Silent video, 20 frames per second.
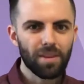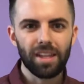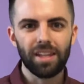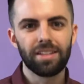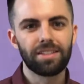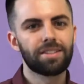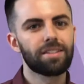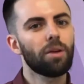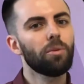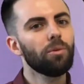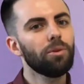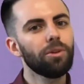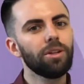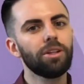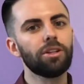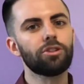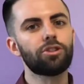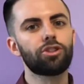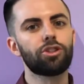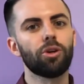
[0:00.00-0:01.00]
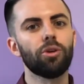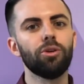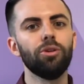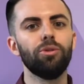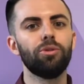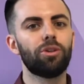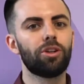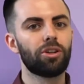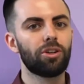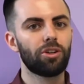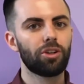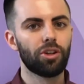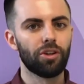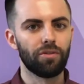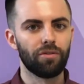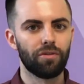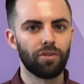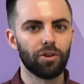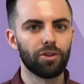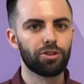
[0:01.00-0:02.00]
It's not really gonna show you
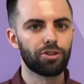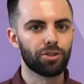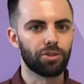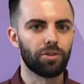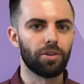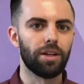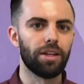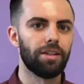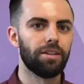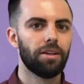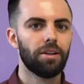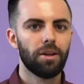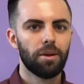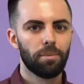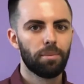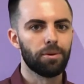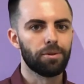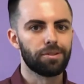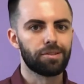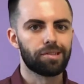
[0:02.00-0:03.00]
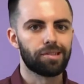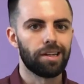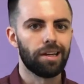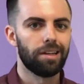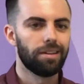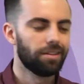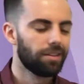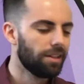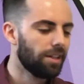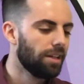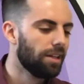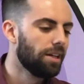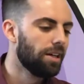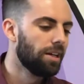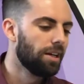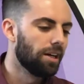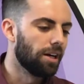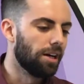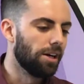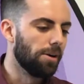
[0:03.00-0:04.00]
conversion rate per se.
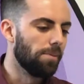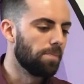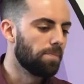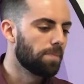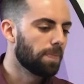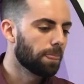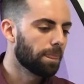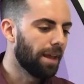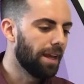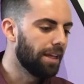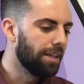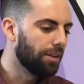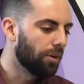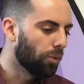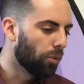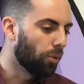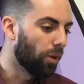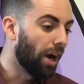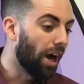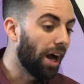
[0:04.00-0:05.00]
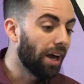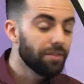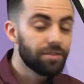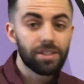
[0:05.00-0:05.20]
And what I've